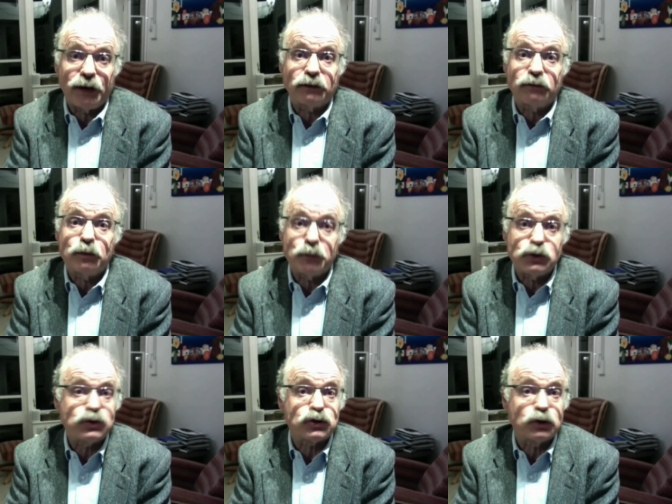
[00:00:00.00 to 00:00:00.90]
effect of the
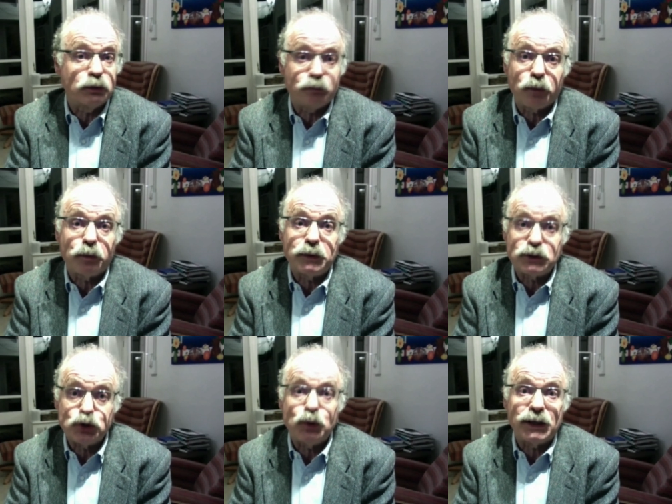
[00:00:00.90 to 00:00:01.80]
booster and probably
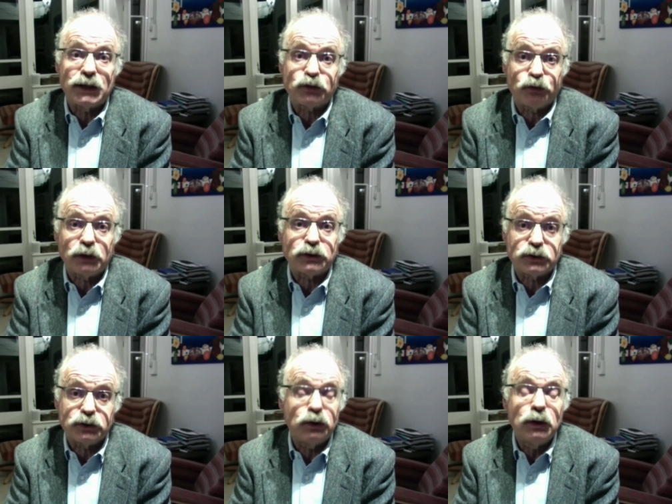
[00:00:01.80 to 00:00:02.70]
two weeks for it
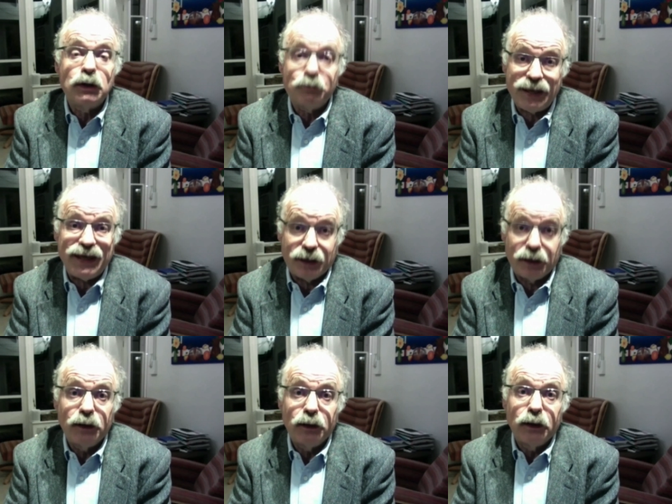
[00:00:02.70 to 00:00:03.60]
to
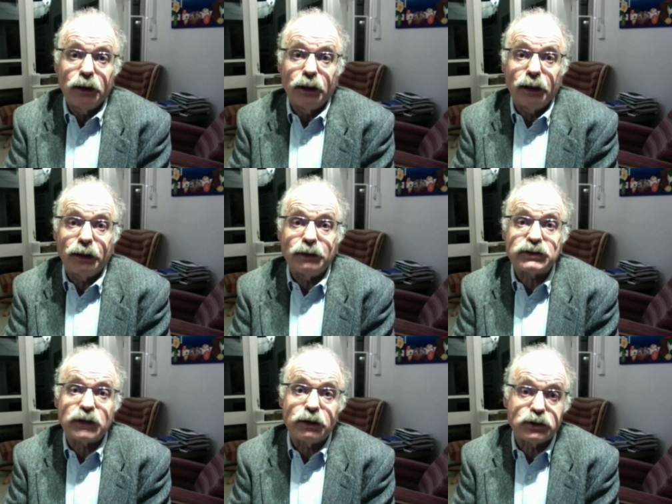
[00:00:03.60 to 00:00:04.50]
peak. And
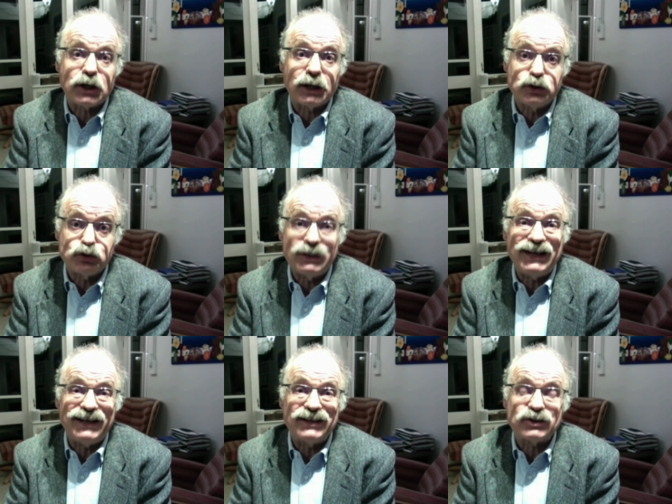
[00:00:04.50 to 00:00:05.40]
um, so the challenge
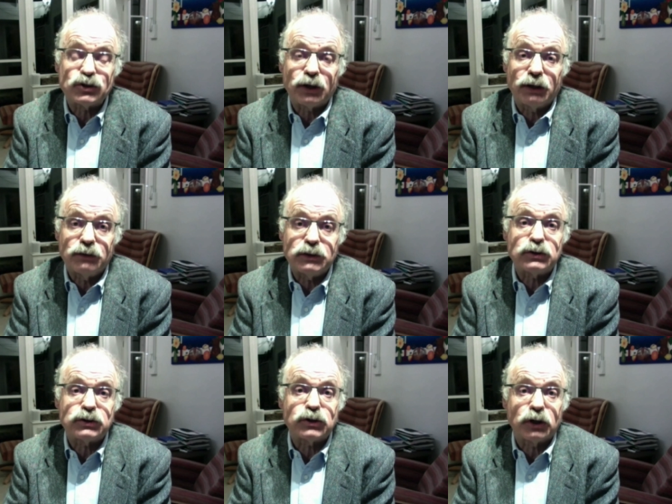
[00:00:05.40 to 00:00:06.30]
really is to try and
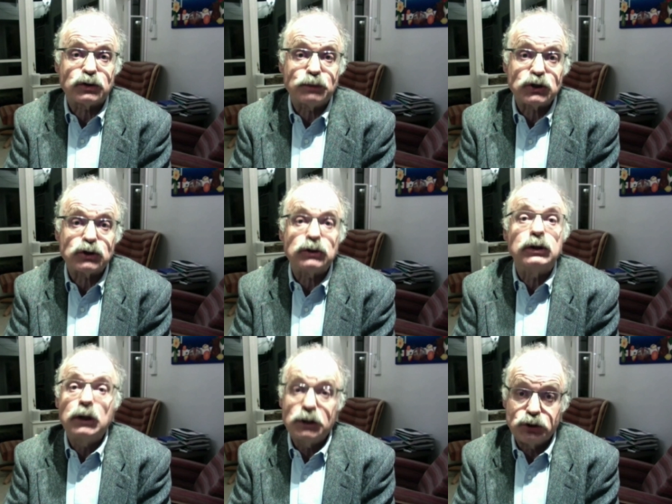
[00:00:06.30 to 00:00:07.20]
reduce the
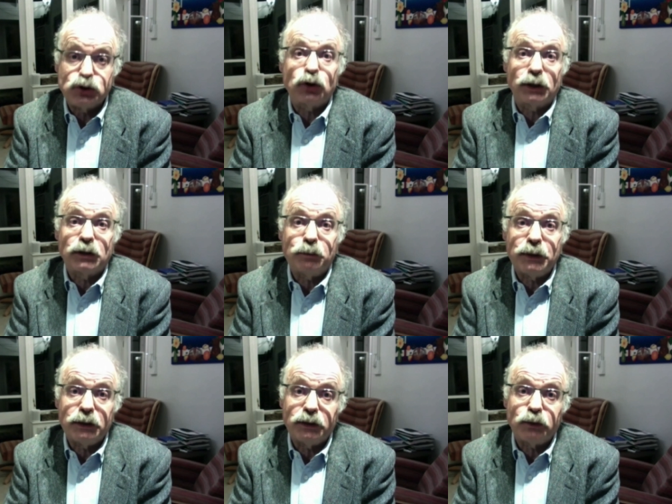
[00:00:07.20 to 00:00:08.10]
transmission during the
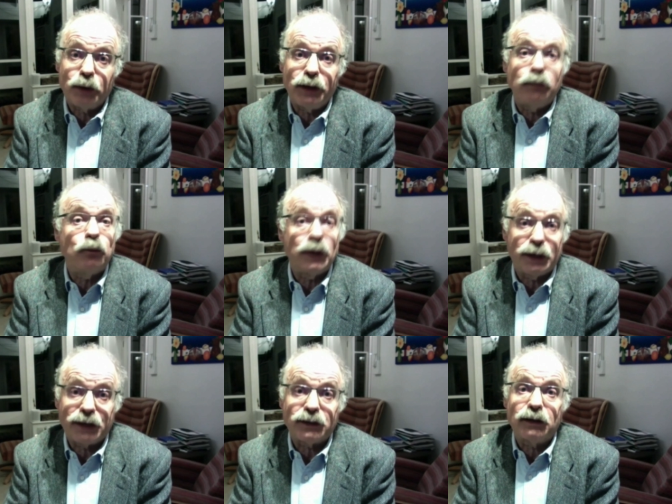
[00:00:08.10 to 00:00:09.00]
period when
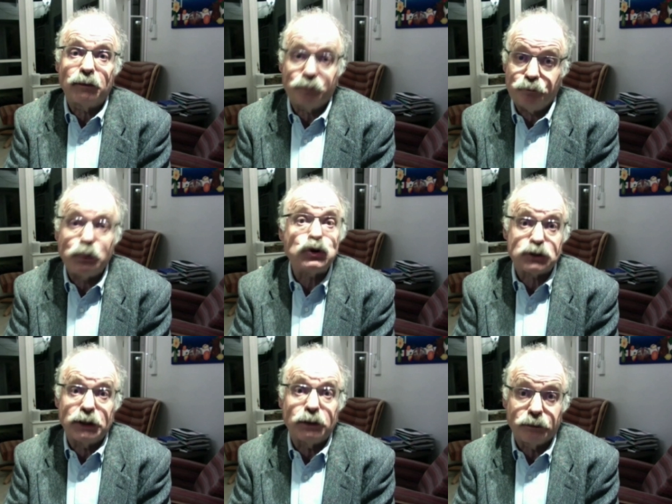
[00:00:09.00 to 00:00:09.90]
we're getting
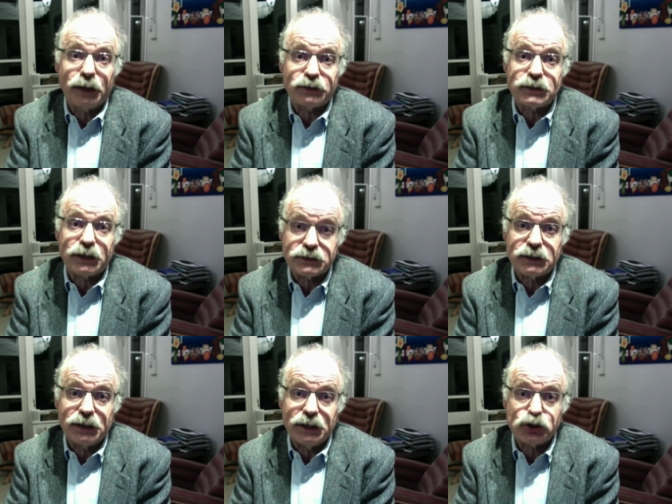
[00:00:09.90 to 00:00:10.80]
boosted. That's that's
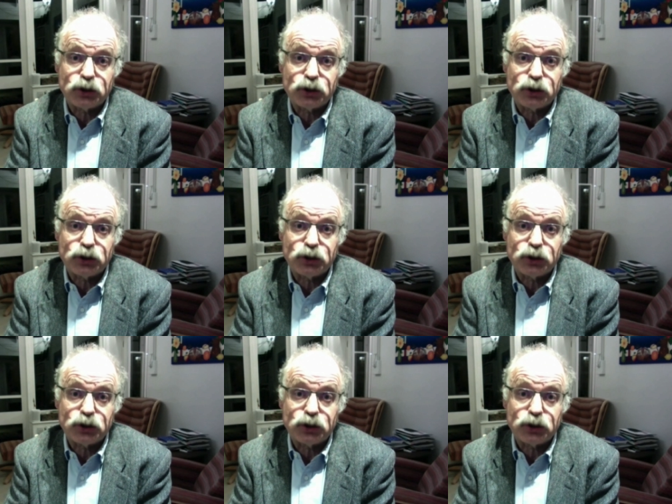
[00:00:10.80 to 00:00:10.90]
the key